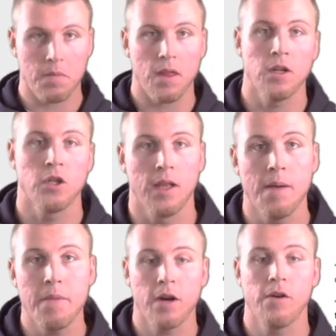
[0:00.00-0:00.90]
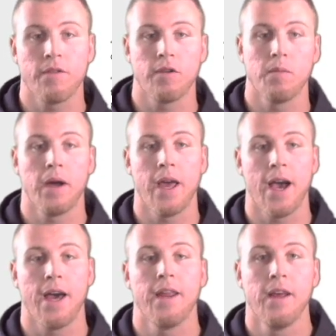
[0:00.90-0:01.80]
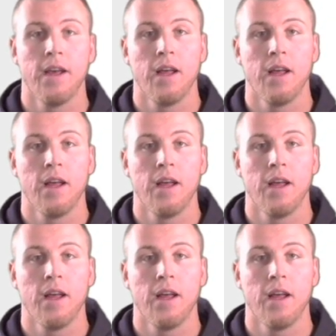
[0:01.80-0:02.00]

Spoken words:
So let me go through my ad,